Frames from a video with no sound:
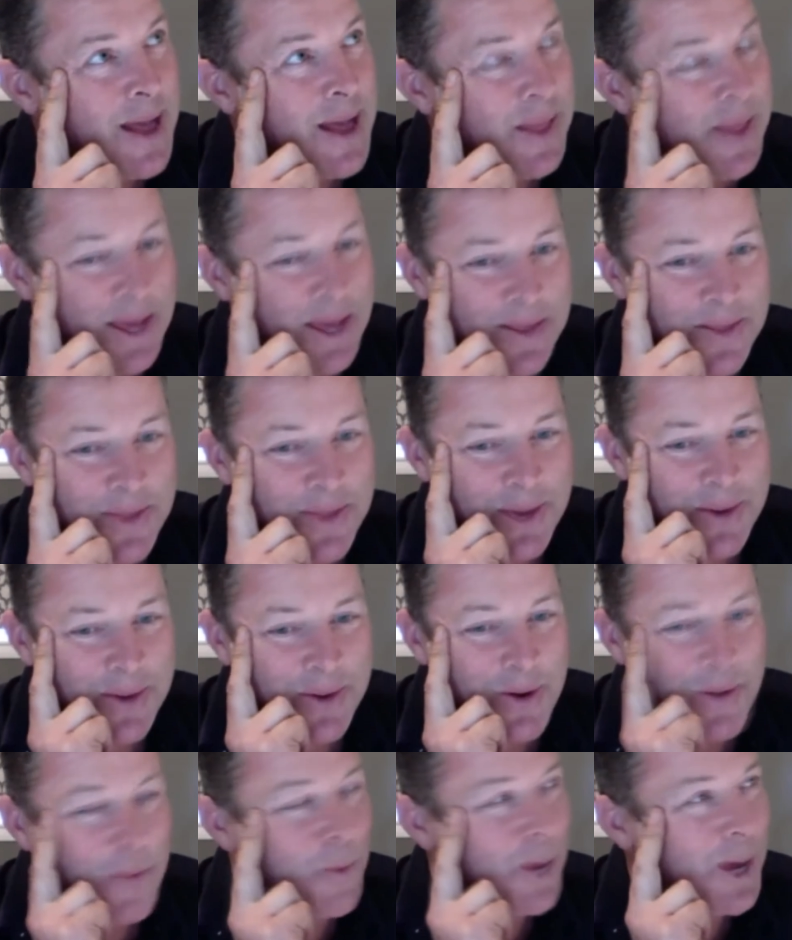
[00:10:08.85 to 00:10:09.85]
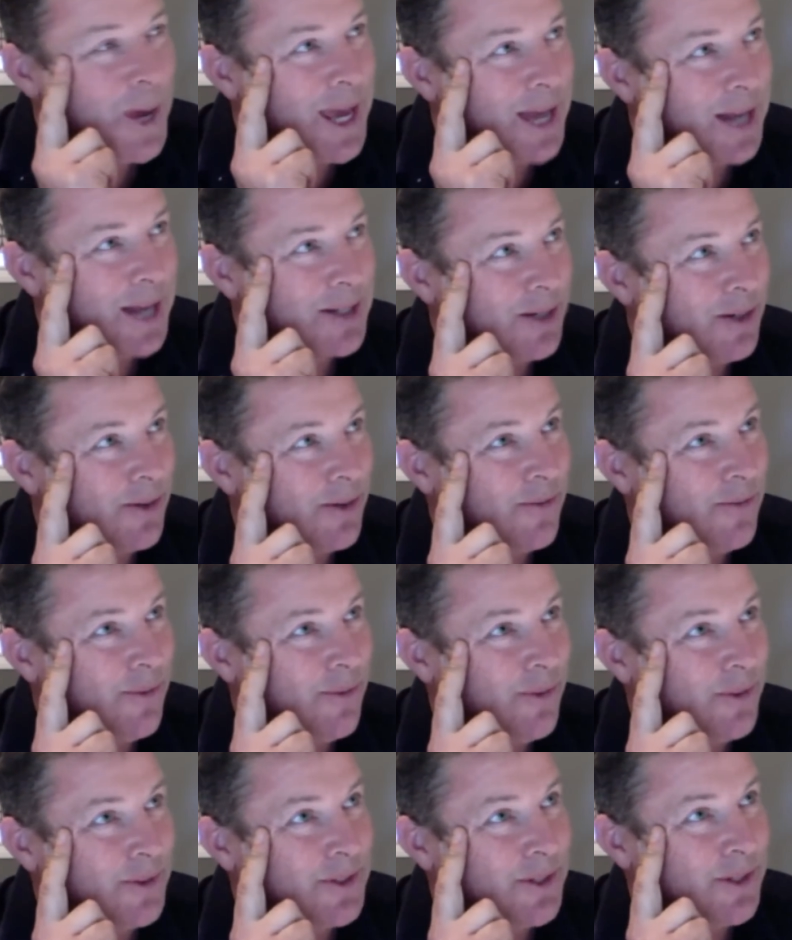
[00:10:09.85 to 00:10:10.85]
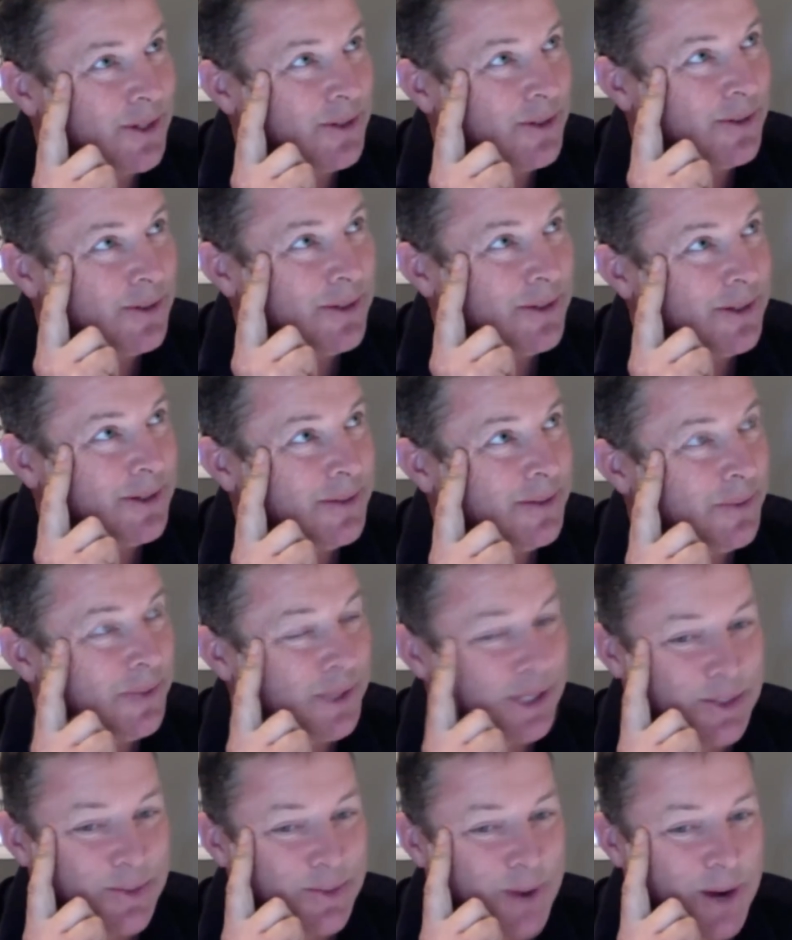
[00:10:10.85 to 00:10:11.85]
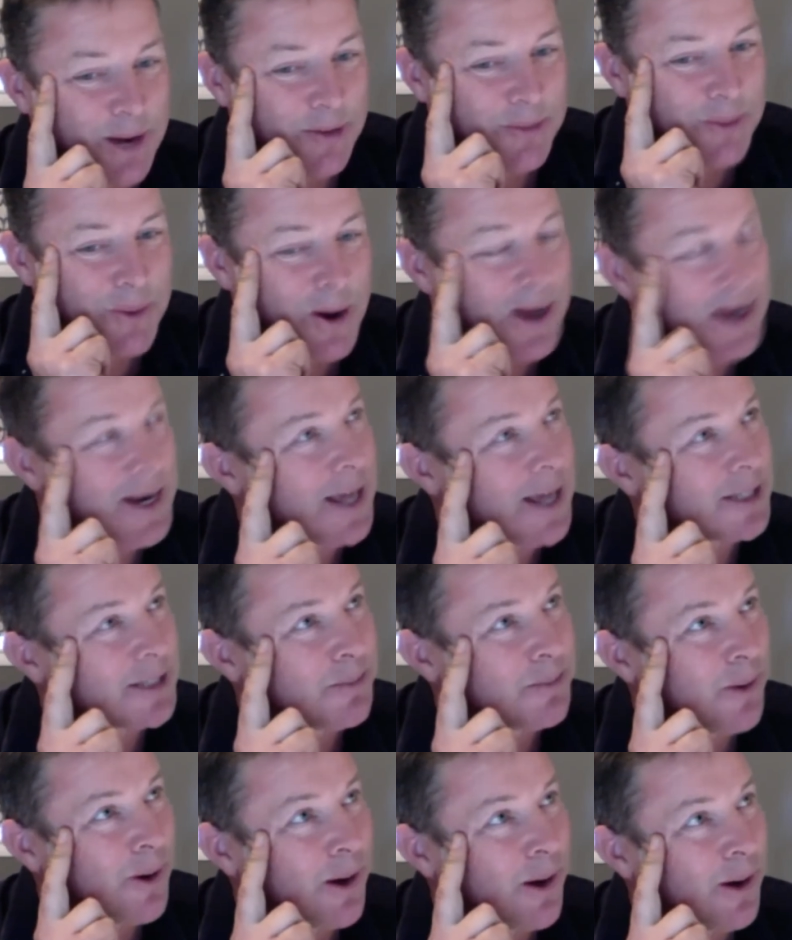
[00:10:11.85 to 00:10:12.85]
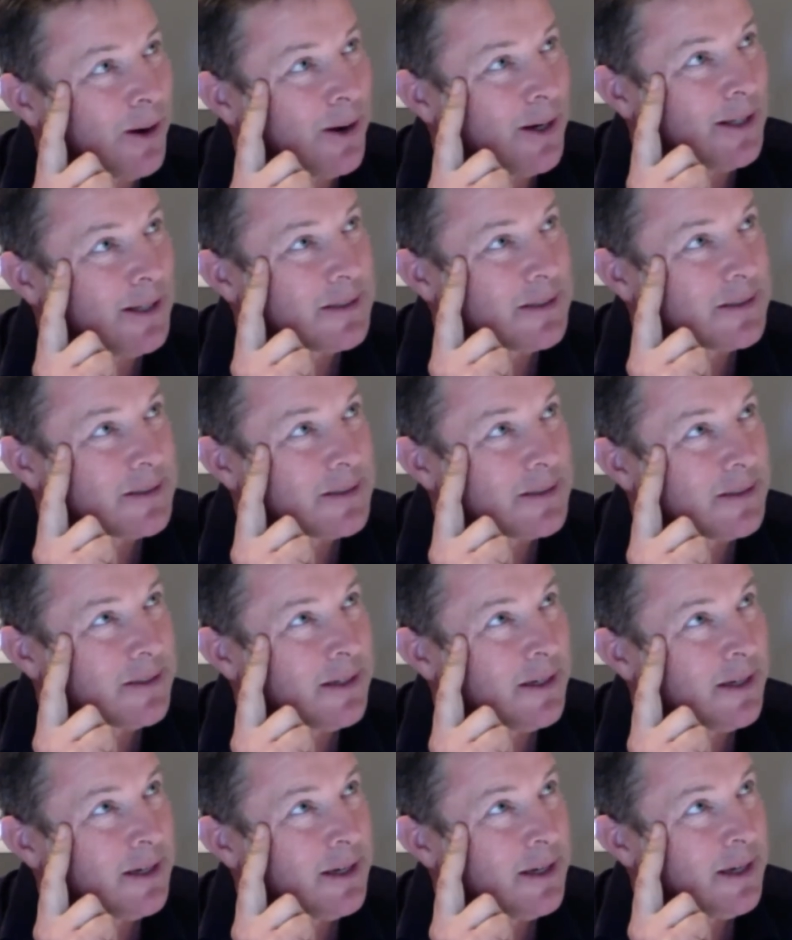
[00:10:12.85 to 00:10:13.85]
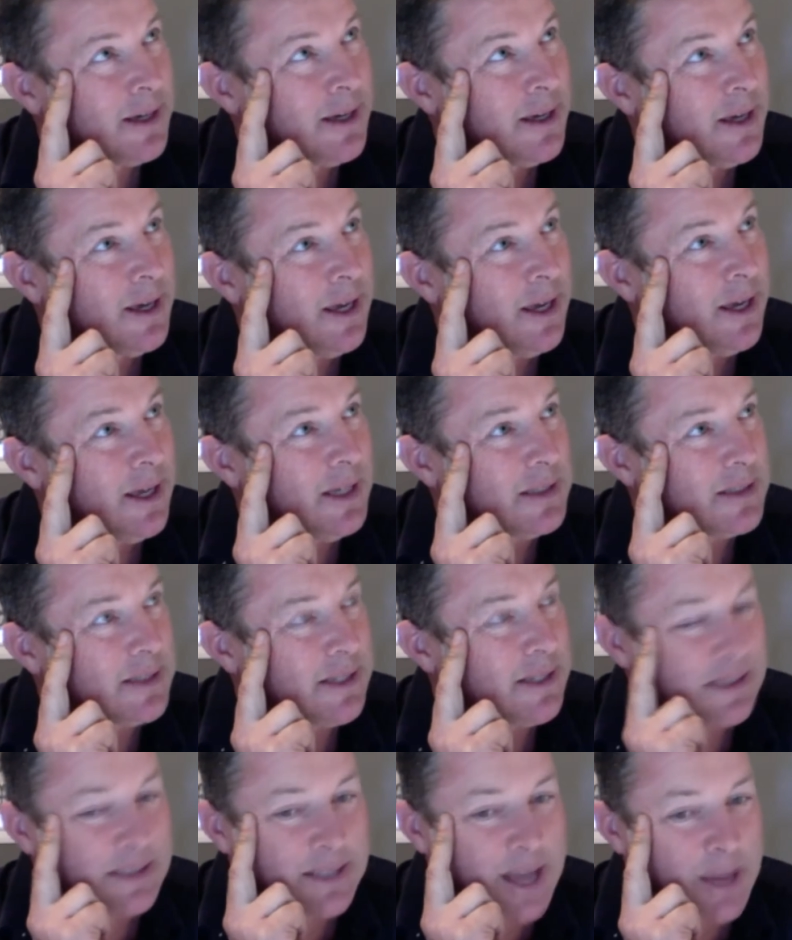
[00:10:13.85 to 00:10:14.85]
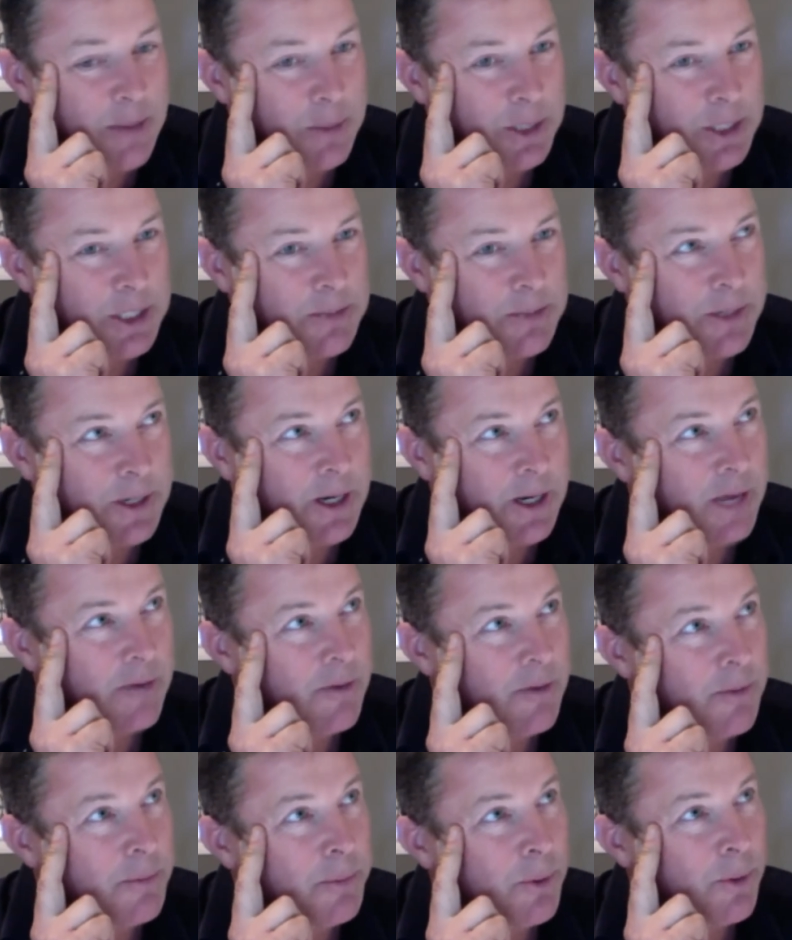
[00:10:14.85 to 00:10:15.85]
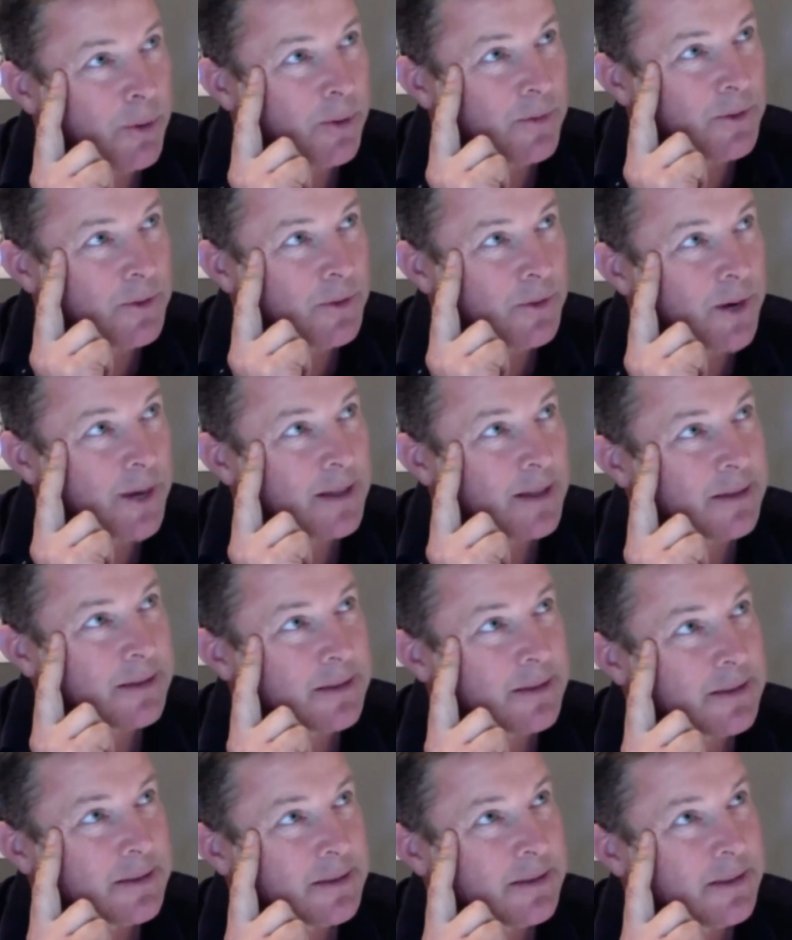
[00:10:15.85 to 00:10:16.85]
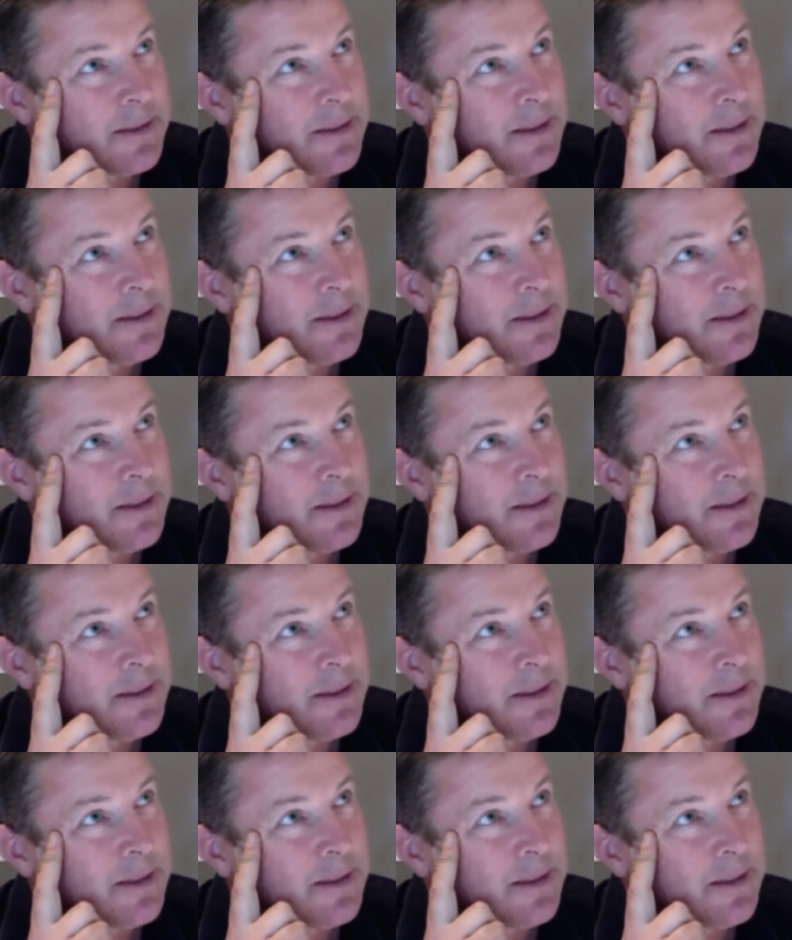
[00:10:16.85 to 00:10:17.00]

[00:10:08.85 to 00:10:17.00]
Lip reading: The other thing we get to look forward to, which is one of my next priorities, is the establishment of a board of directors.